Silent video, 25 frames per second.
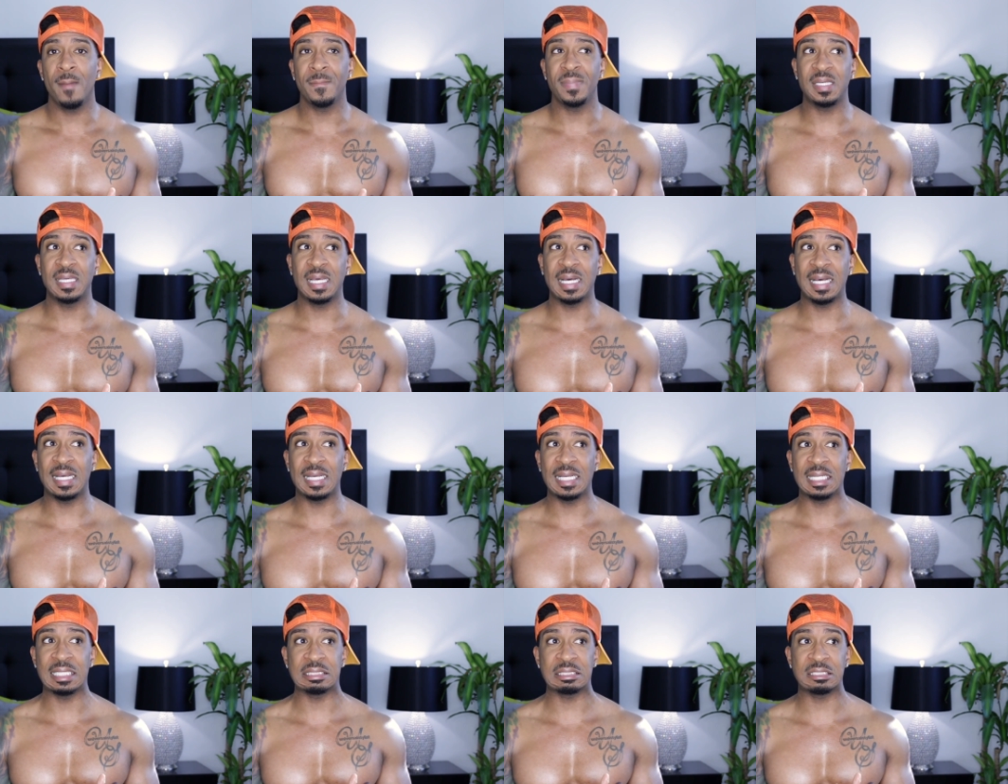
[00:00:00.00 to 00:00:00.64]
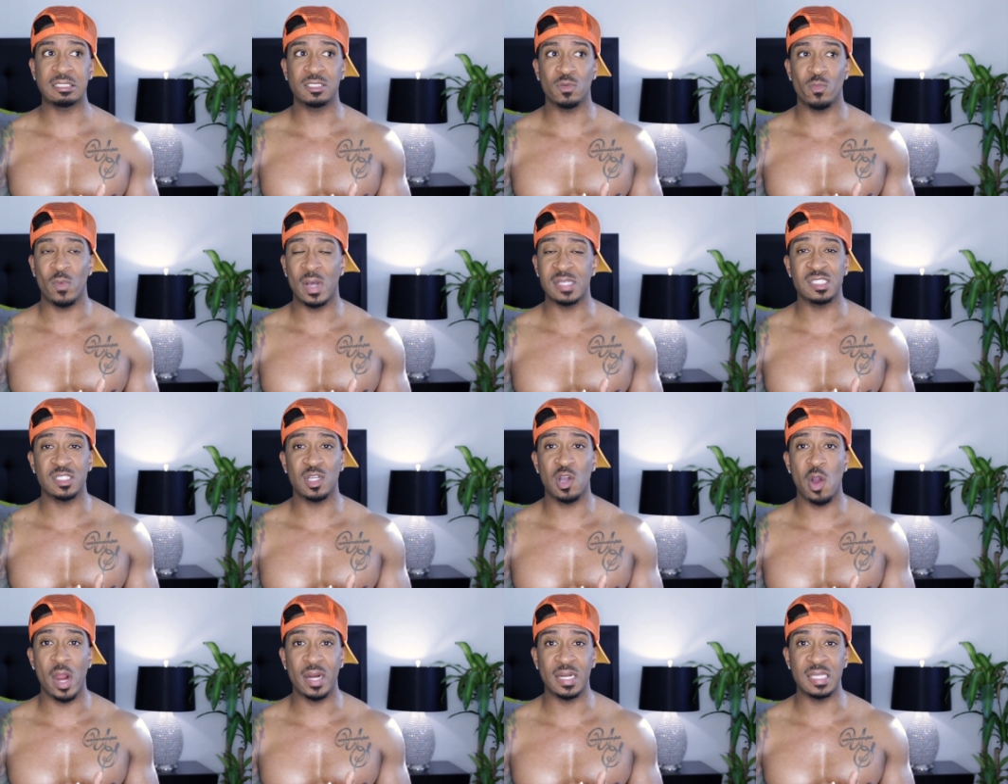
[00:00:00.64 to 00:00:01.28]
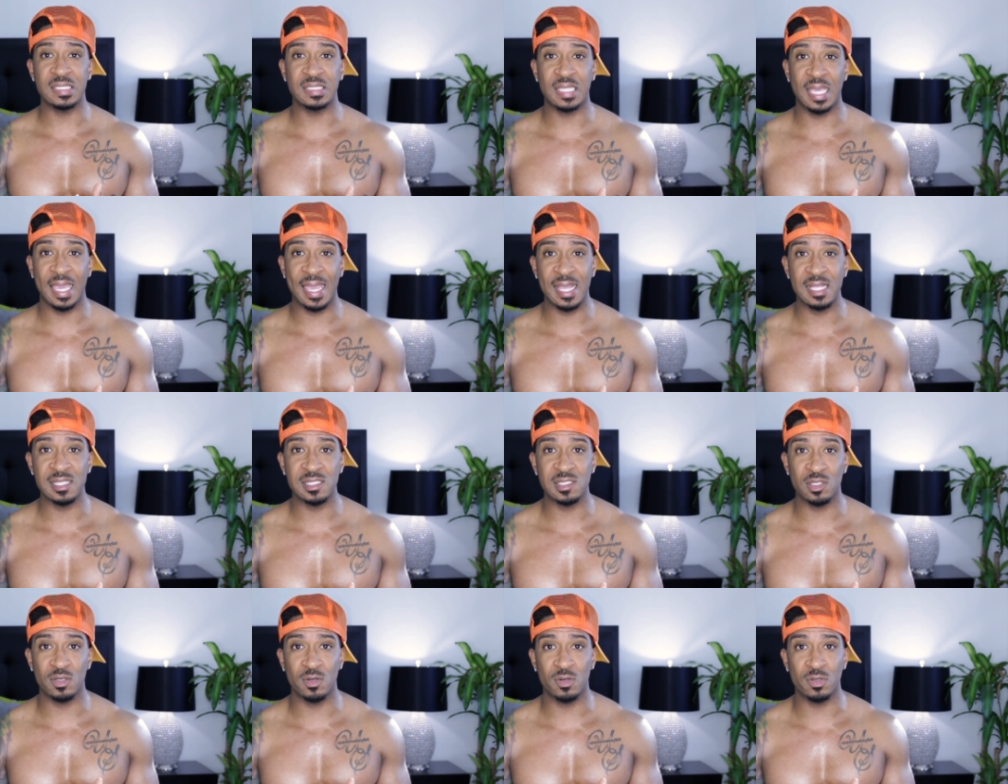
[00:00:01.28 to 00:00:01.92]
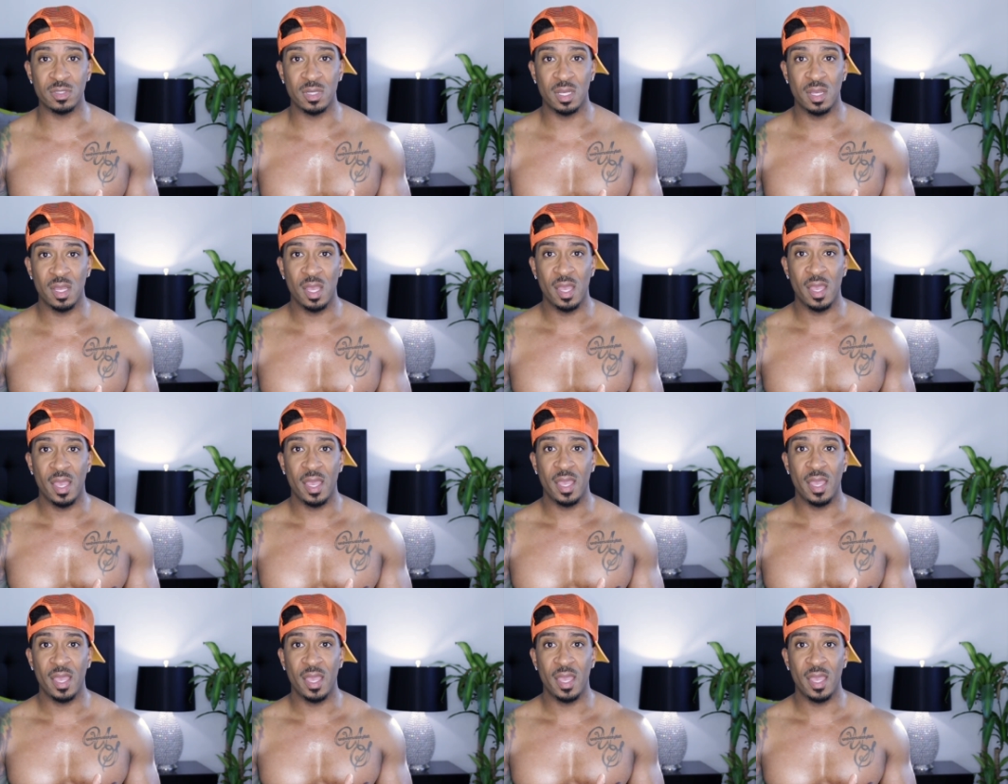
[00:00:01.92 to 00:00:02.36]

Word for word: Because once the card is canceled,